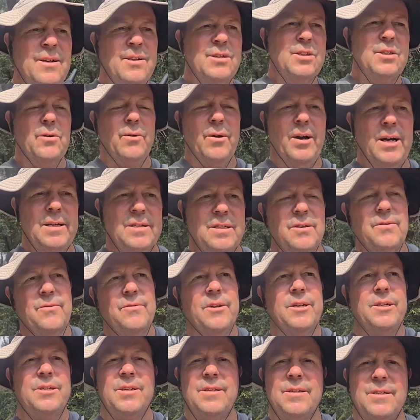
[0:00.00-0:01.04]
So as the
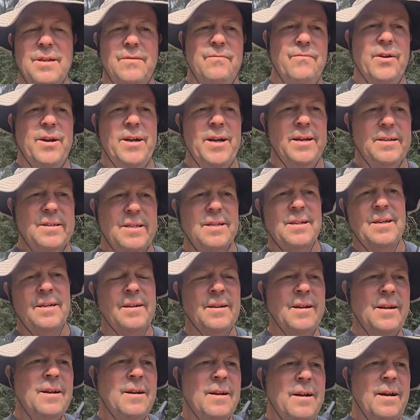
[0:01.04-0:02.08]
Russians advance,
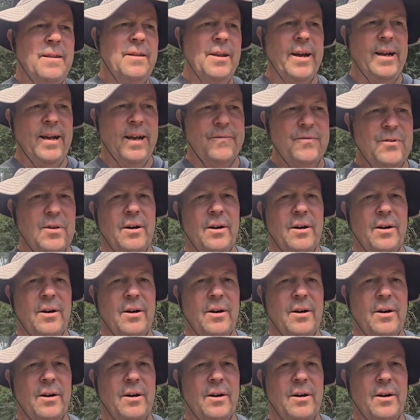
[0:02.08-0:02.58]
they have